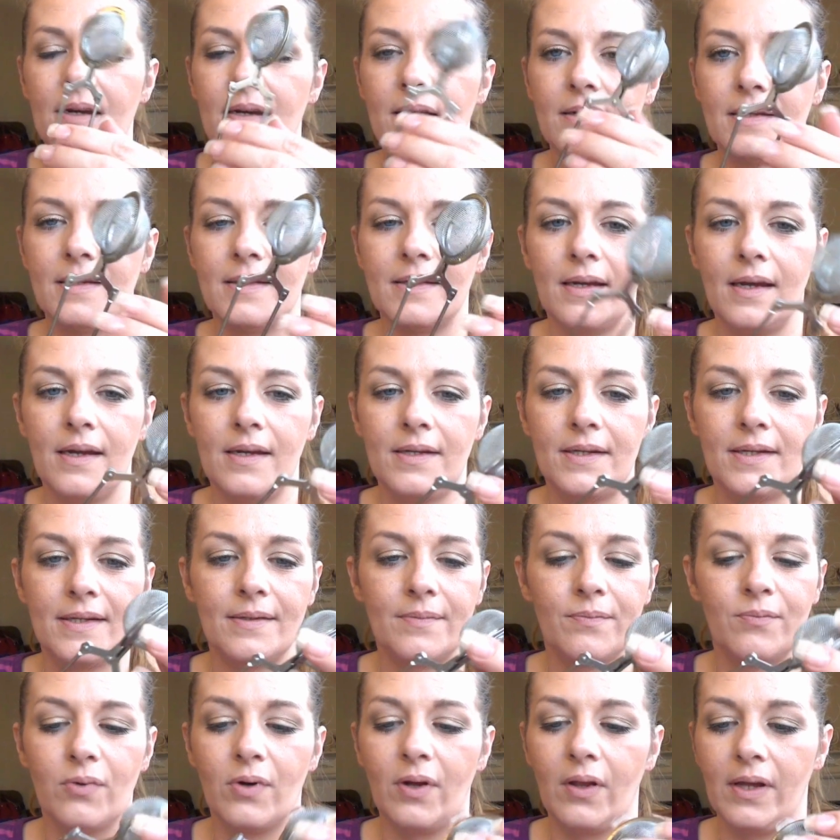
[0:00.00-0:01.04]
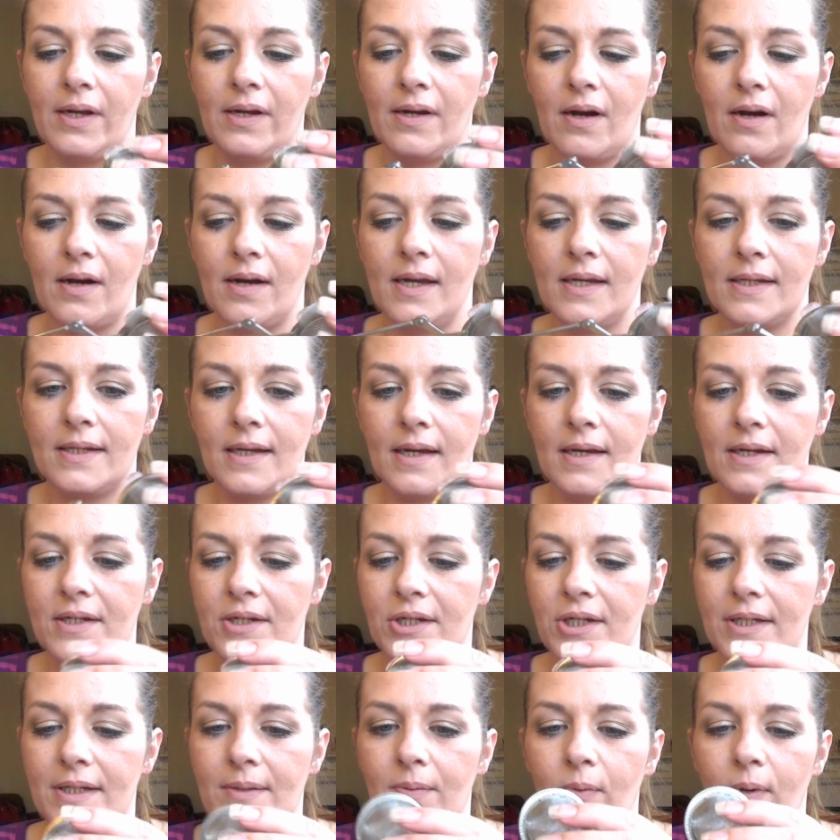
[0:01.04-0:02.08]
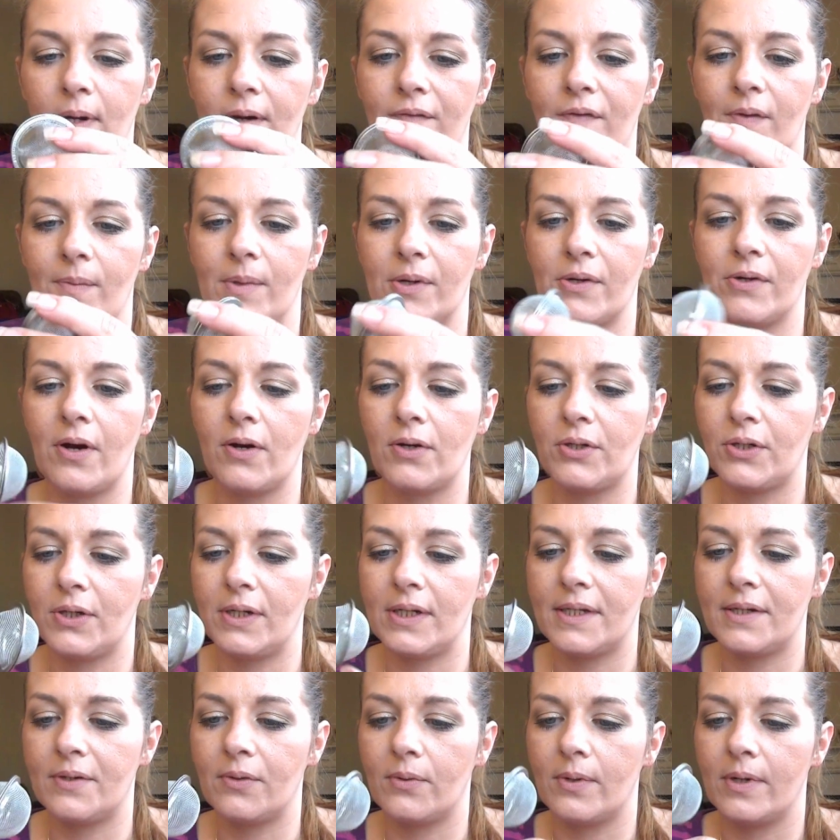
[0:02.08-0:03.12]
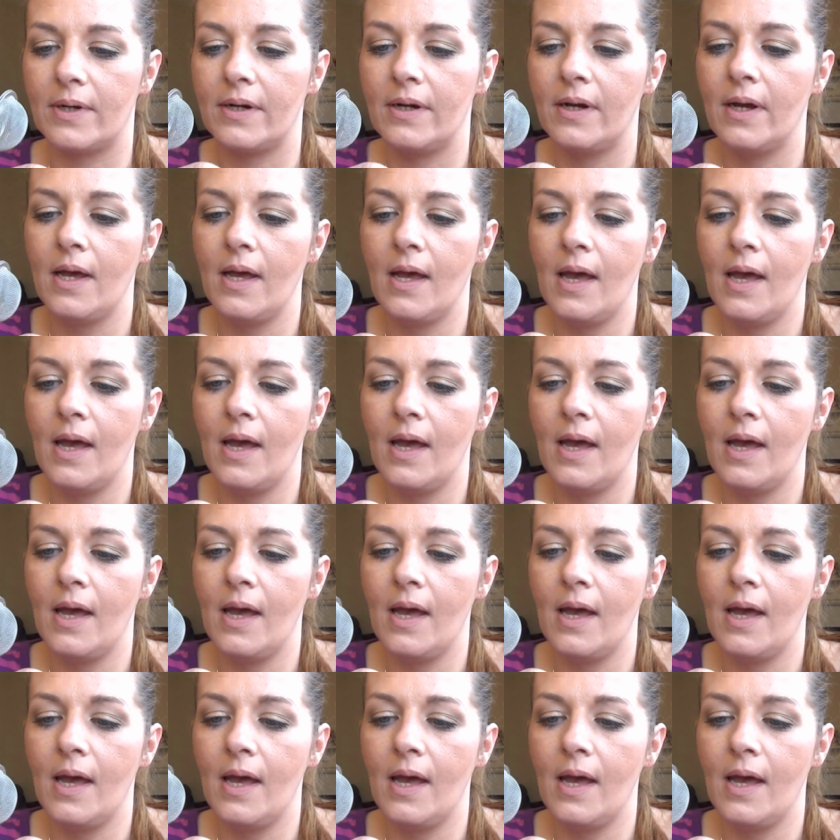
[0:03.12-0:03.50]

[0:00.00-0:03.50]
It's it's really nice. It's just one from the grocery store.